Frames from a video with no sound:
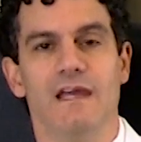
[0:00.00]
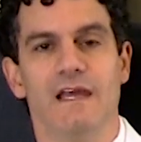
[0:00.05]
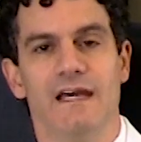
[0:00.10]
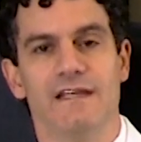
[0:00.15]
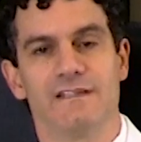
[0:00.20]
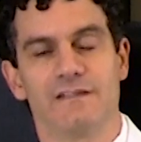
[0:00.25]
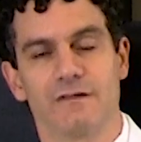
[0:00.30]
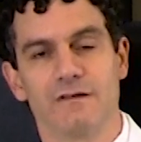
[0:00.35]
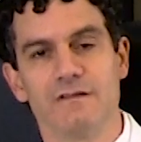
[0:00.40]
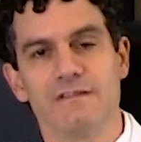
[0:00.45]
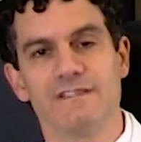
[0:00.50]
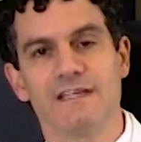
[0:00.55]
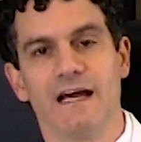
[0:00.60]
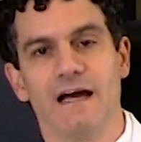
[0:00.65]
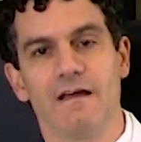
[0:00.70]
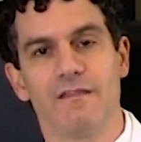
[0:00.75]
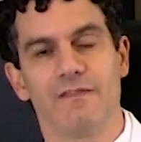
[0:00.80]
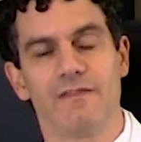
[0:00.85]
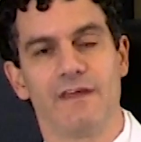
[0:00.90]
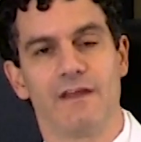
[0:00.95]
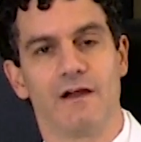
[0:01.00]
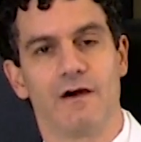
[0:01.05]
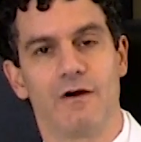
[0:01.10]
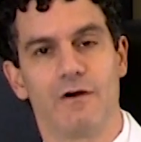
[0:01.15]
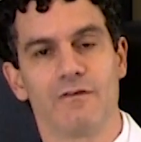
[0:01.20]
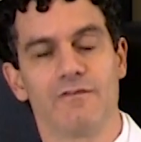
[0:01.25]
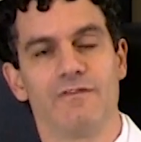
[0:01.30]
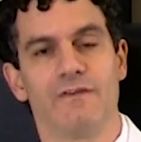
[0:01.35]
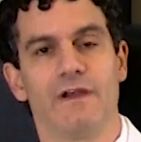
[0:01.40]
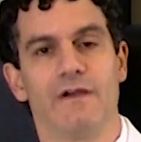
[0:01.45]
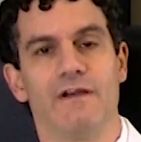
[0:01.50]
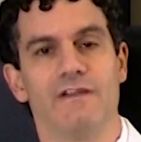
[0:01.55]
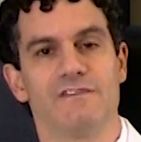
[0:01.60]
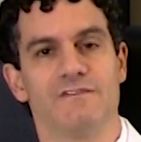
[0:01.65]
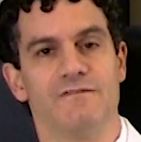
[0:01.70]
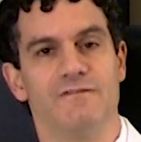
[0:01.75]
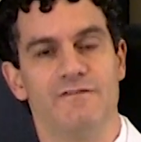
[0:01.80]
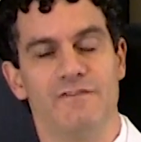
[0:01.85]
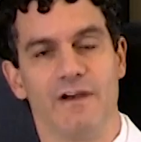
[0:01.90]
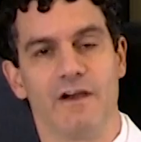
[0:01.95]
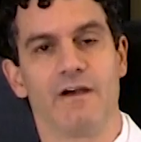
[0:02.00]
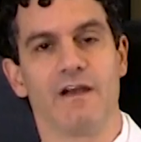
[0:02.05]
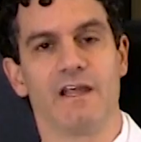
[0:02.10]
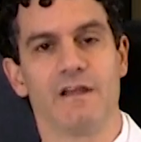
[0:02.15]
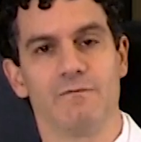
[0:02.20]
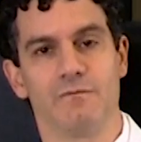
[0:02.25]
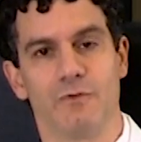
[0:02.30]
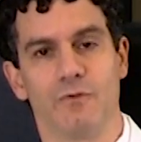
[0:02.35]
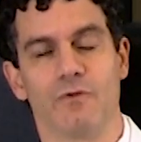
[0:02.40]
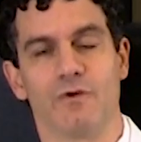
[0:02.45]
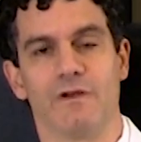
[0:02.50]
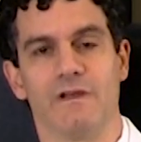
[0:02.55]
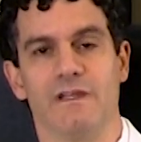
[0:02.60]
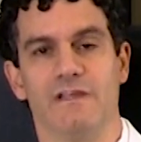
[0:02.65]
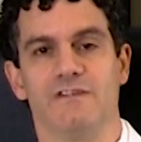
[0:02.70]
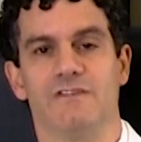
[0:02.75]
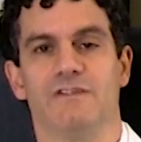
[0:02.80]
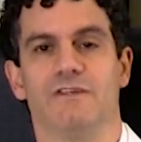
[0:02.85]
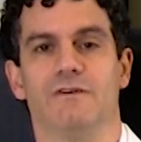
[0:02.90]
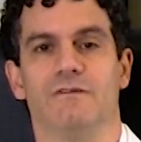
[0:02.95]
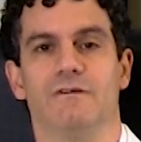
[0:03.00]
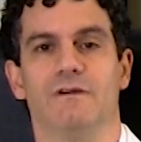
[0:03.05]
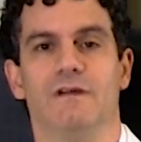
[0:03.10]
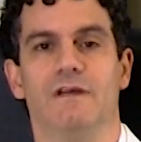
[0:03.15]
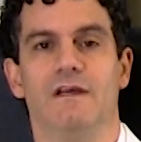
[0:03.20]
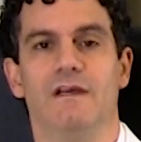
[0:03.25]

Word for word: It turns out that heart failure is a very important issue.